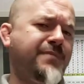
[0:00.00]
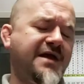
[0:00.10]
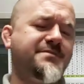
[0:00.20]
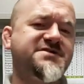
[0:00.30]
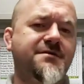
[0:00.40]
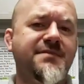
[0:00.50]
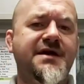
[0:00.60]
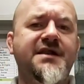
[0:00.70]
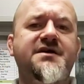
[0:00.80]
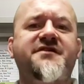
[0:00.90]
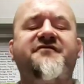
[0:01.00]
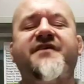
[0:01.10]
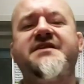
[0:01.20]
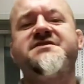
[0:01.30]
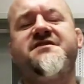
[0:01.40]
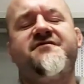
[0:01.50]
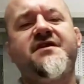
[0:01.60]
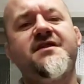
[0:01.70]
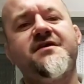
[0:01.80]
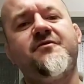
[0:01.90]
Babies can be a little defensive
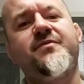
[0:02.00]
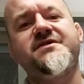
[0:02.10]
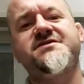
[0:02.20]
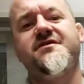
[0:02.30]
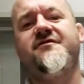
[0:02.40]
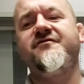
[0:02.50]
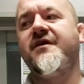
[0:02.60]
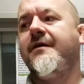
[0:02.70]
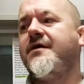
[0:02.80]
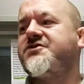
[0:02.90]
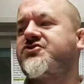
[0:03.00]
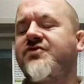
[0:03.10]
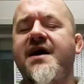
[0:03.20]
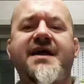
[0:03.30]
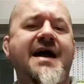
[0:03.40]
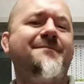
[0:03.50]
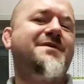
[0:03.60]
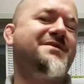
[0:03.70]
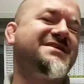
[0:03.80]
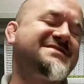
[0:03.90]
and a little bit sort of strike
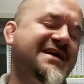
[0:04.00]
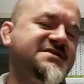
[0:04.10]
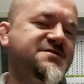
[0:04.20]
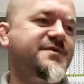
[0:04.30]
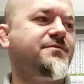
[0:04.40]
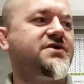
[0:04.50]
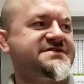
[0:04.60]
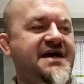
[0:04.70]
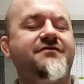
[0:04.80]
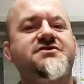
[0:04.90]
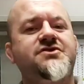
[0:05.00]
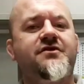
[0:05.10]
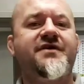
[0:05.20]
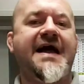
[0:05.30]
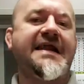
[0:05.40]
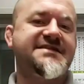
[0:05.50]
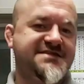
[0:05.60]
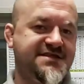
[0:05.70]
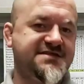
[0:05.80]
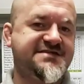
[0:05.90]
happy, but this tends to be more
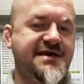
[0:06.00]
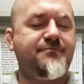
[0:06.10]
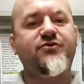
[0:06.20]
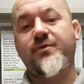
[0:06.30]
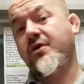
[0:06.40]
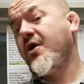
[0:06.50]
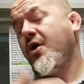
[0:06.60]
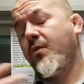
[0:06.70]
territoriality than temperament.